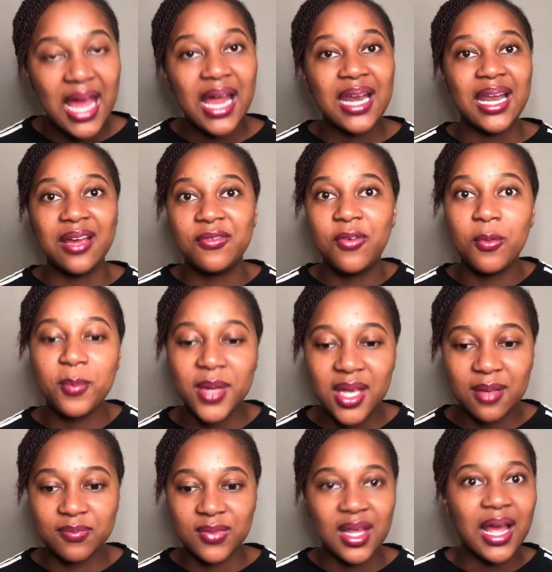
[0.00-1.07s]
Like for
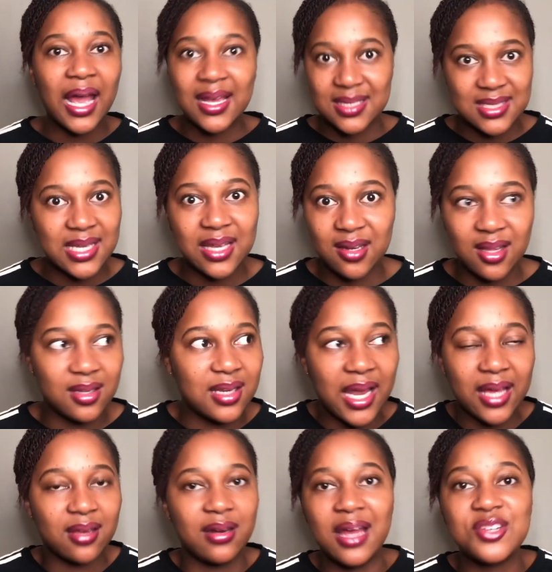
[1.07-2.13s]
me, I said it,
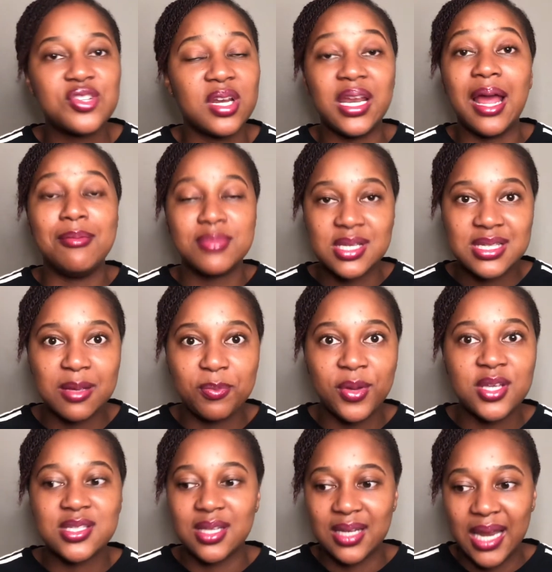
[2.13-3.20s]
like naturally I'm just a
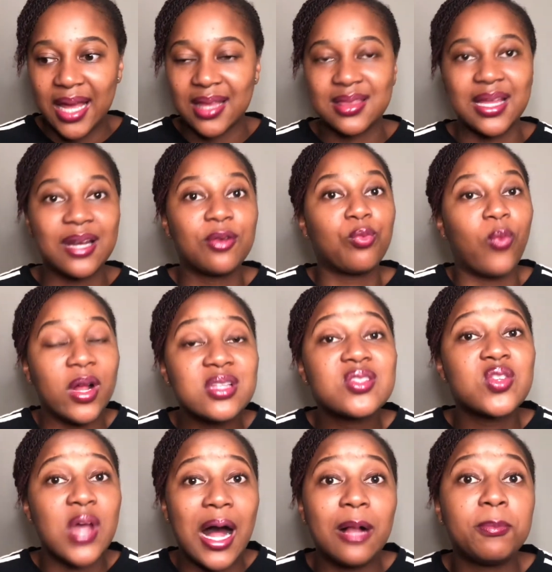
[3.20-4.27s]
person like that wants
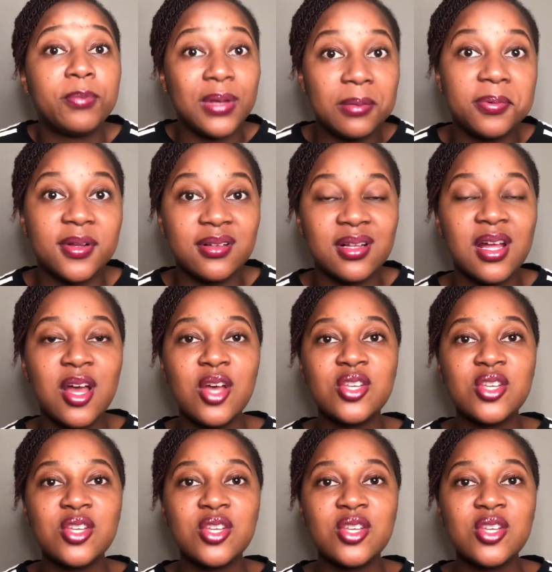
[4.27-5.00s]
to help people.